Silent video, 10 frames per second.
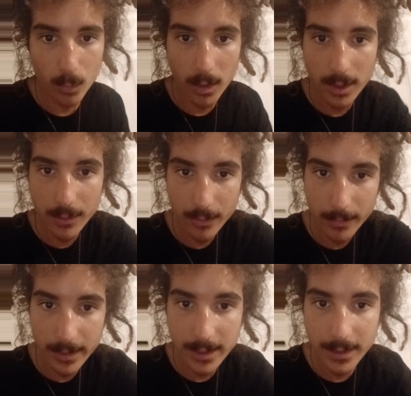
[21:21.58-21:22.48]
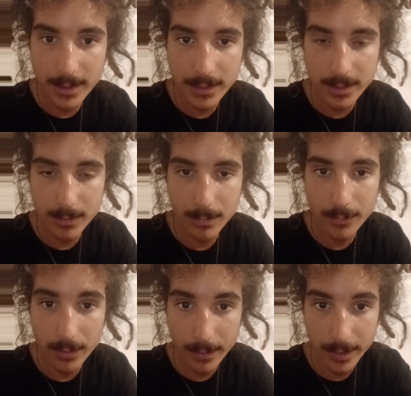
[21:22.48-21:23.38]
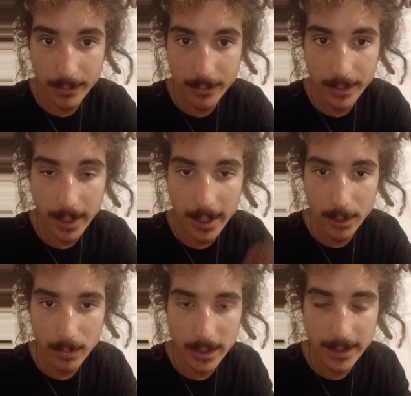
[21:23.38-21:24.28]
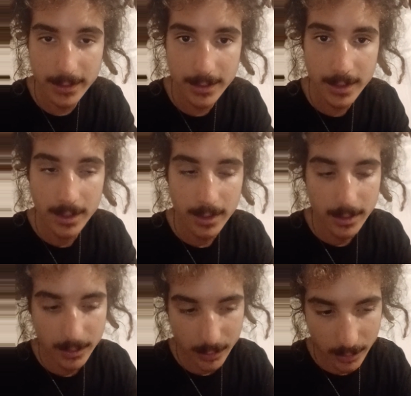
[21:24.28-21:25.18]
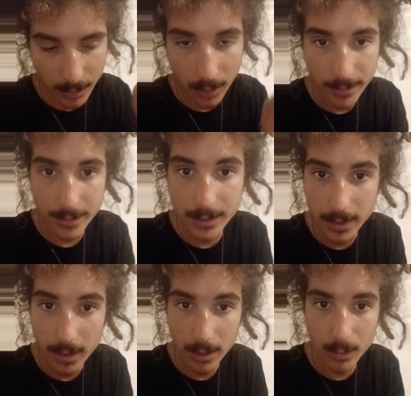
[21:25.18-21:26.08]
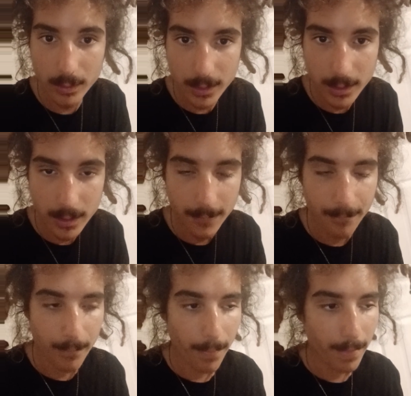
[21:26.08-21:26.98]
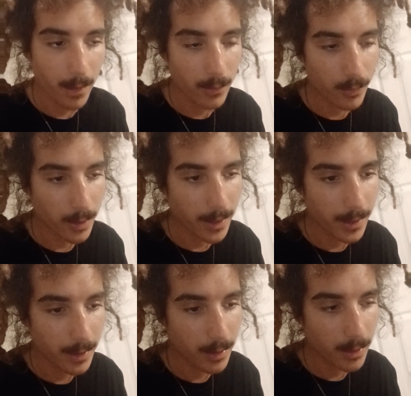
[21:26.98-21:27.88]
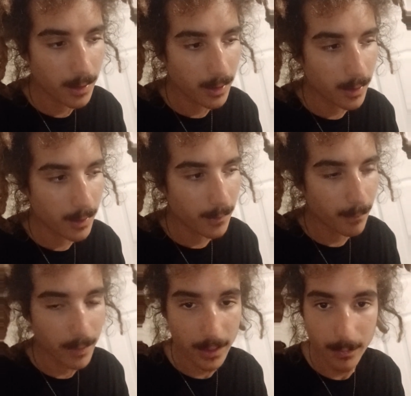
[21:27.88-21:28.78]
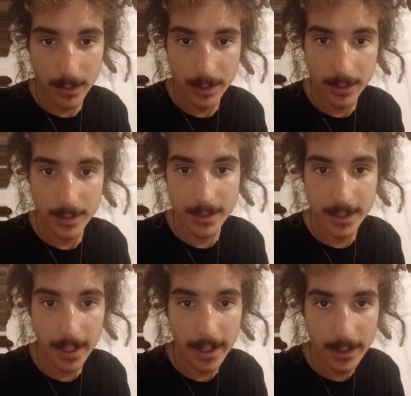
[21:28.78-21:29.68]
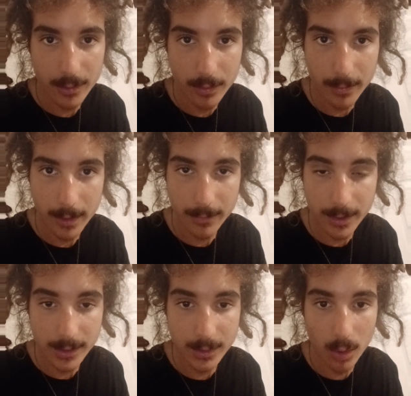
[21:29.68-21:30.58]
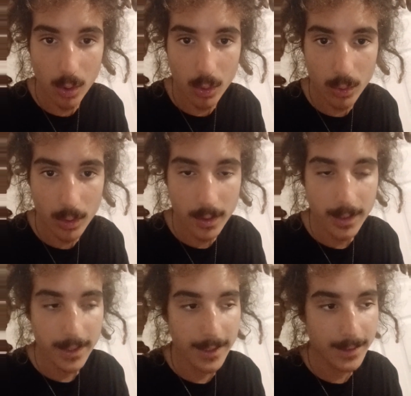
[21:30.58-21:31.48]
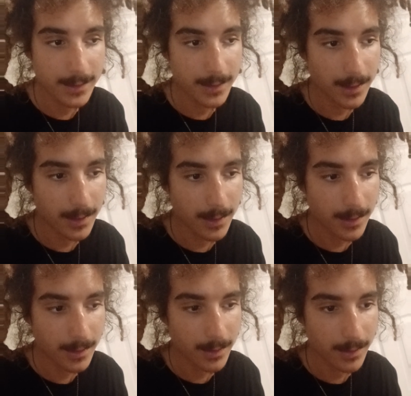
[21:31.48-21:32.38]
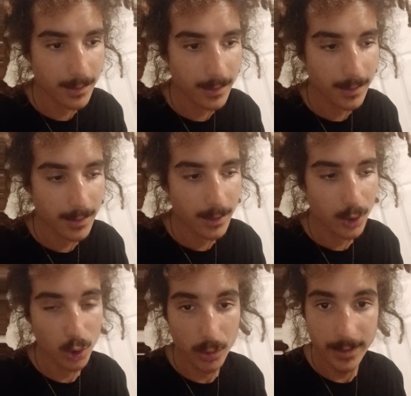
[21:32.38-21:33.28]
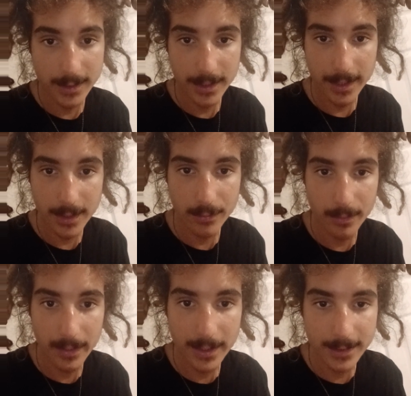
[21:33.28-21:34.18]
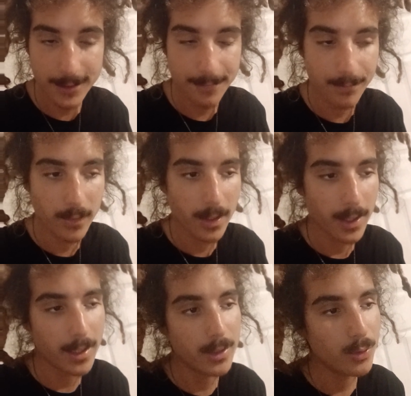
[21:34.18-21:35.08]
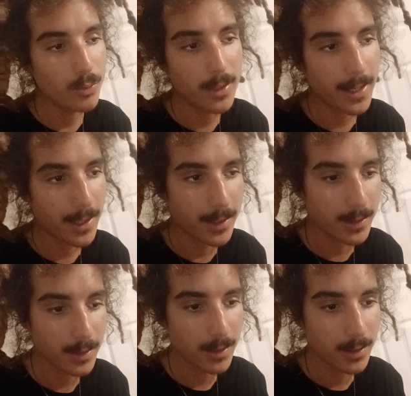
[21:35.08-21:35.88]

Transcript: work from these from the from the higher planes on to the lower, right? Uh, but but you're disconnected from them. The soul is uh, you're disconnected from it, and you can't